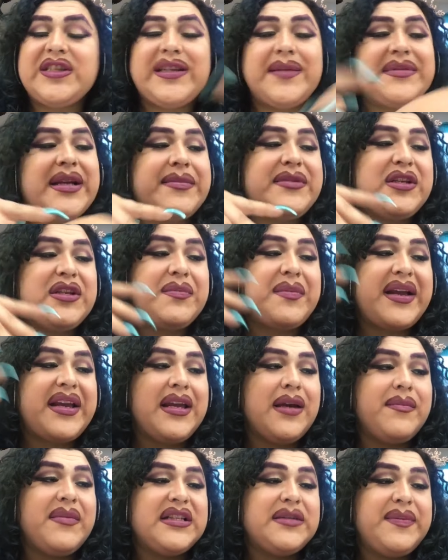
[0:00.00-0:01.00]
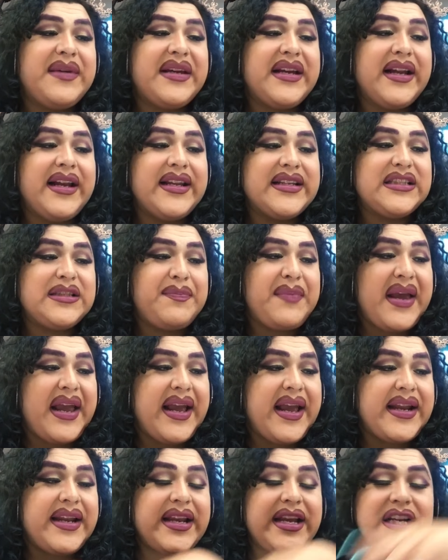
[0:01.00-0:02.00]
Sometimes you might hear me speak a little
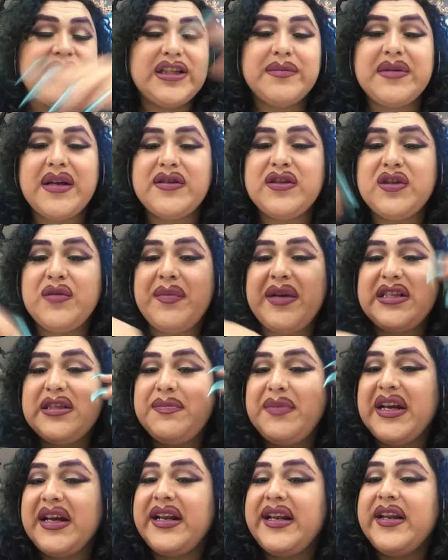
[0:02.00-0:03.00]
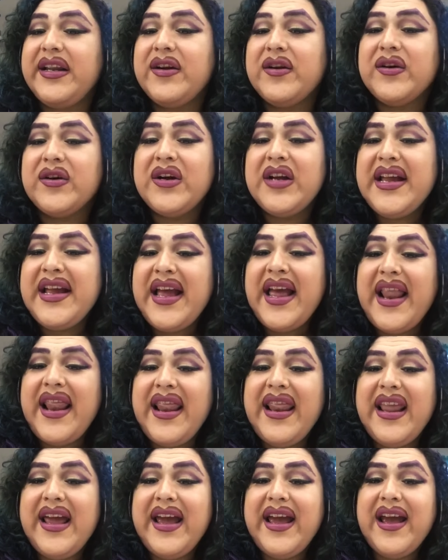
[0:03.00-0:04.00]
Spanish. Sometimes you might speak a little
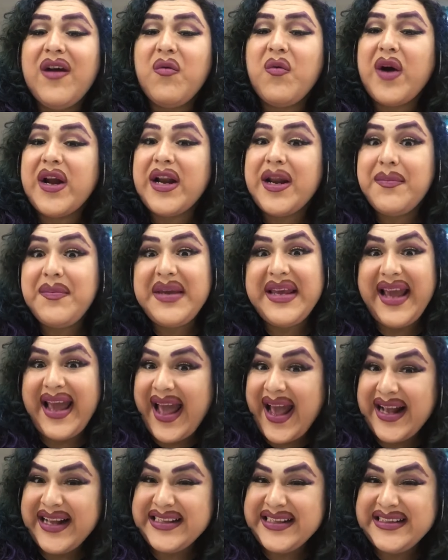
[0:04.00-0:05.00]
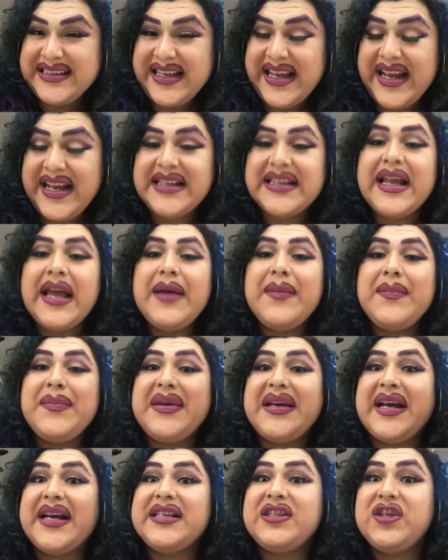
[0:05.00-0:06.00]
le wannabe accent
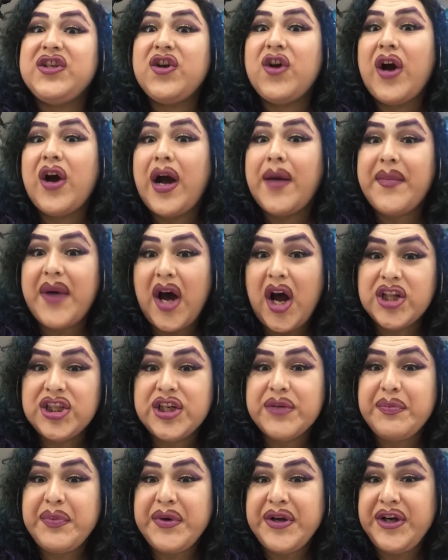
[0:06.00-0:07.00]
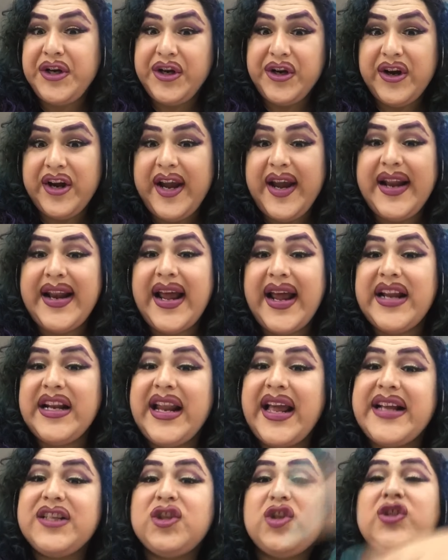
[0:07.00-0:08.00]
because you know I'm an entrepreneur and I
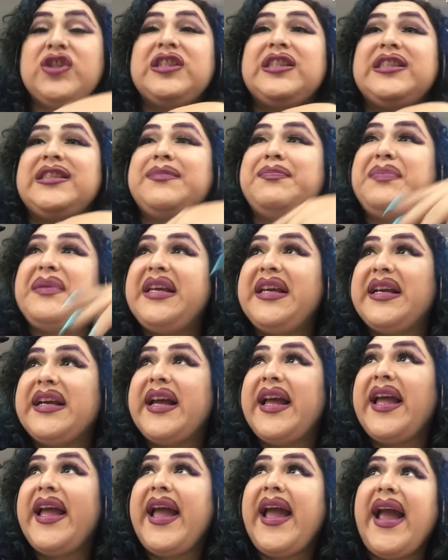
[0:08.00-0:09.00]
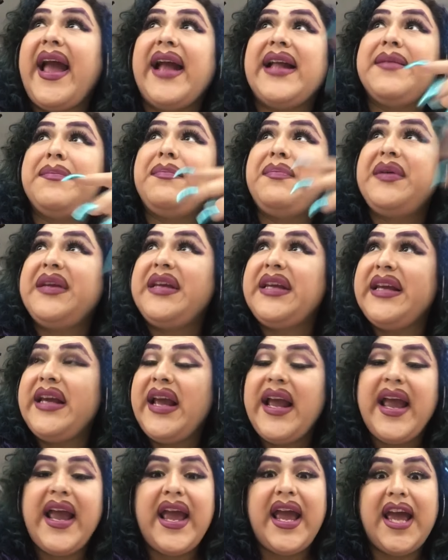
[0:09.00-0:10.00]
like to speak and be
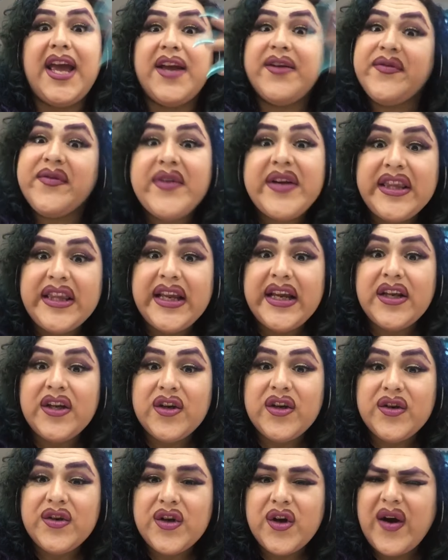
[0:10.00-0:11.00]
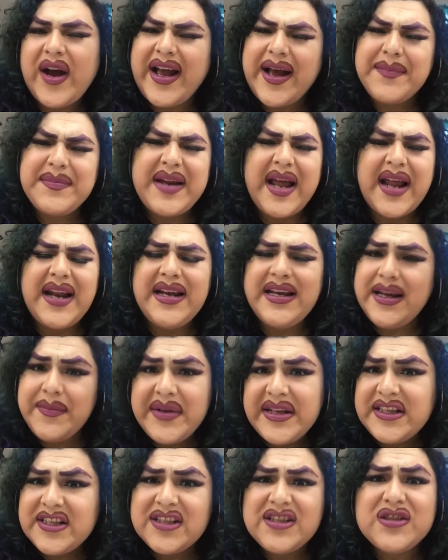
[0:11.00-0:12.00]
everything. You know, I'm not
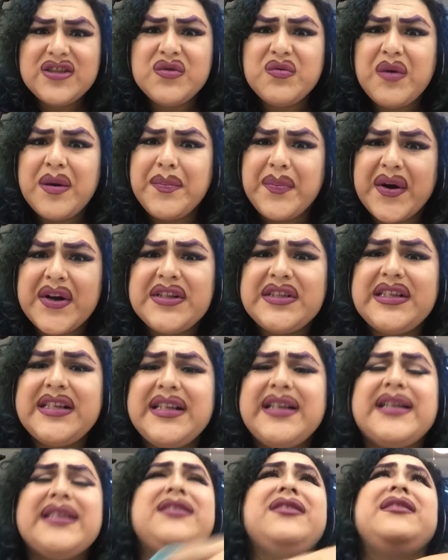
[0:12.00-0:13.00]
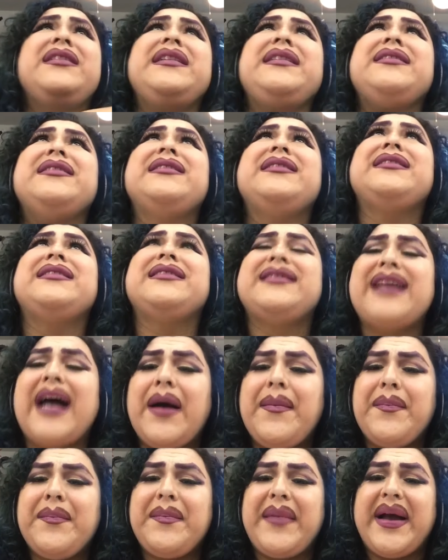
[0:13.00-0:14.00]
limited to one person because you need to
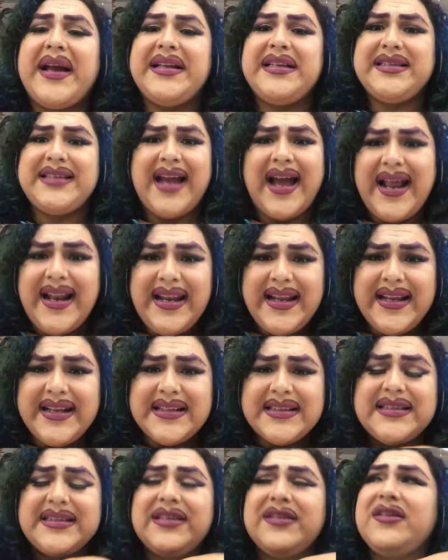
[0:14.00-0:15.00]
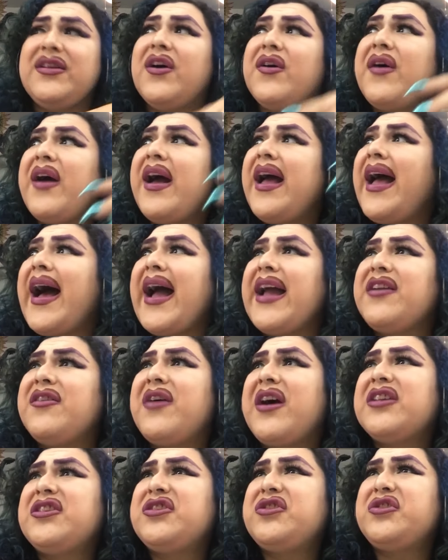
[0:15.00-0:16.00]
stop my talents. You know, I know
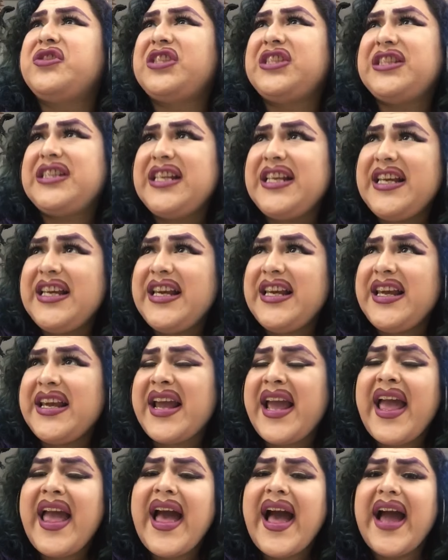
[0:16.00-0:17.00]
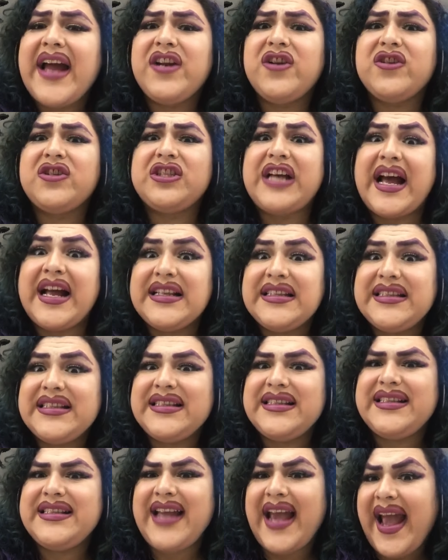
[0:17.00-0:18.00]
how to sing, I know to how to
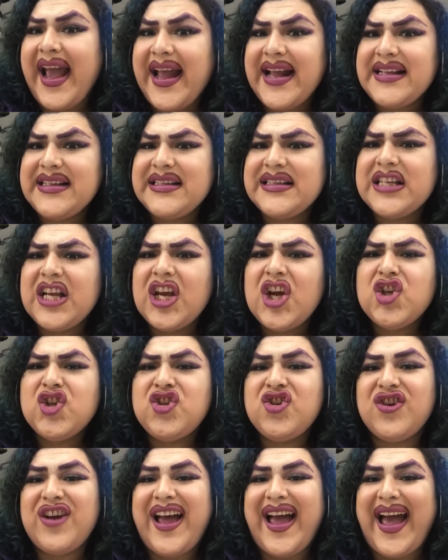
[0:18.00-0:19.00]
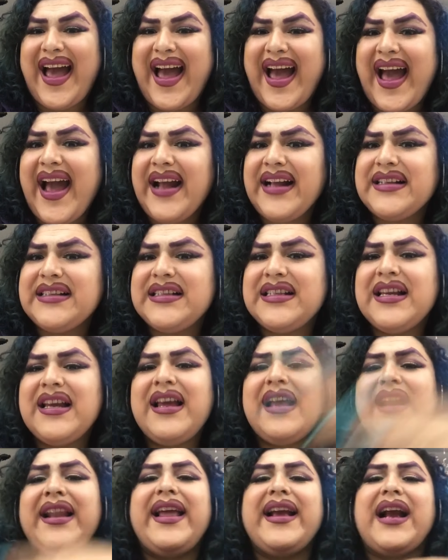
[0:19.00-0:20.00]
dance, to act.
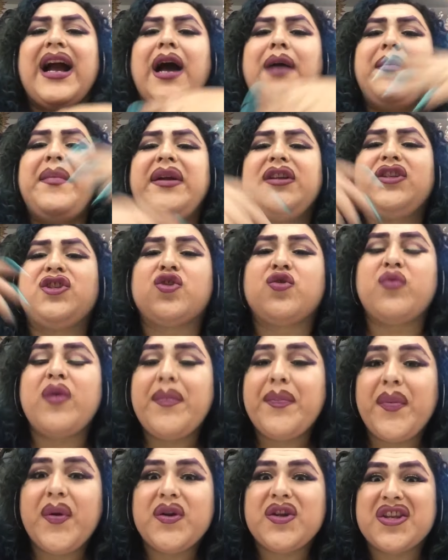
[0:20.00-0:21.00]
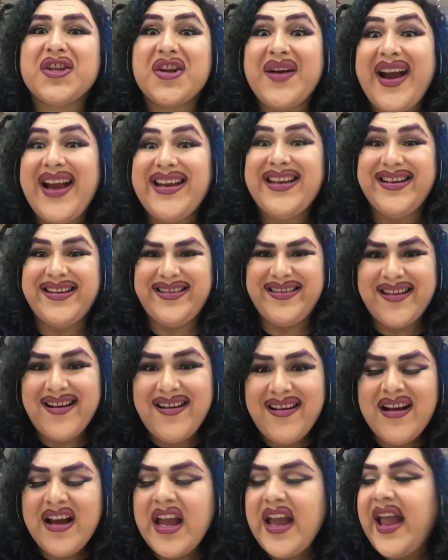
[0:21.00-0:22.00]
Like I'm a triple threat, you know?